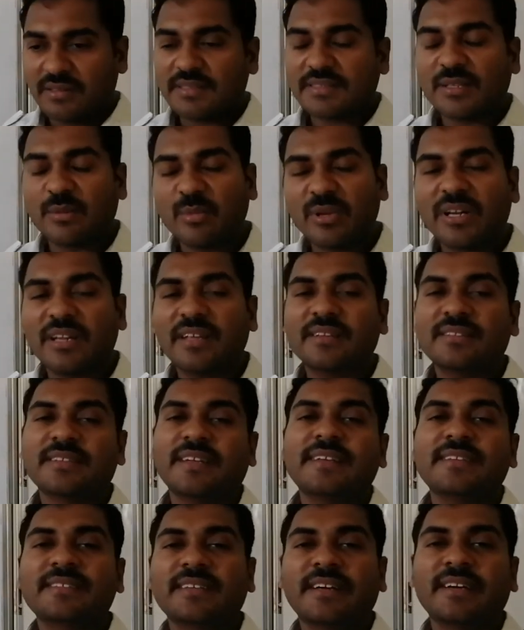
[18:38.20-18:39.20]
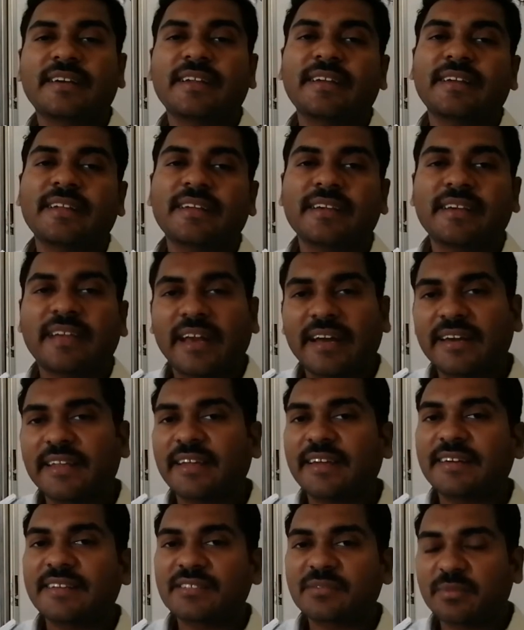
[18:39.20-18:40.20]
similar size containing
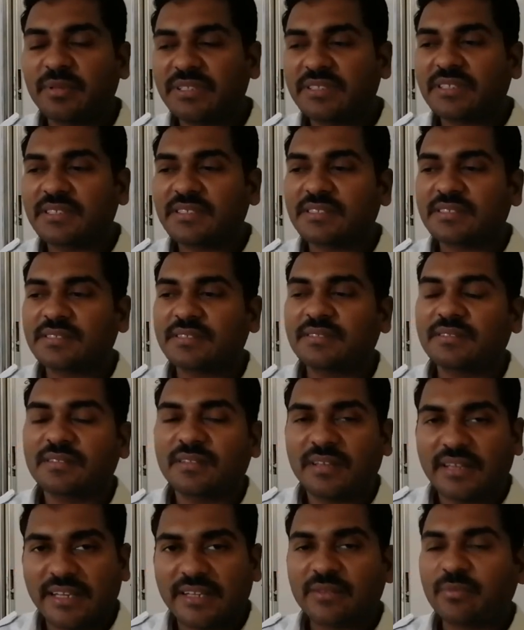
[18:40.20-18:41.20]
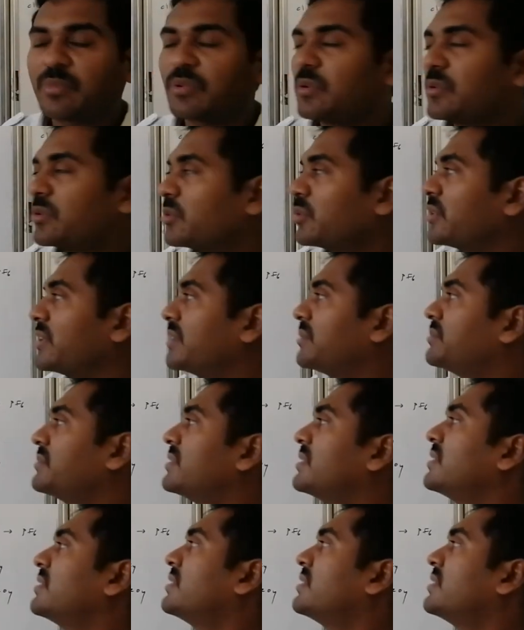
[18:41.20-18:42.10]
cationic species like protonium,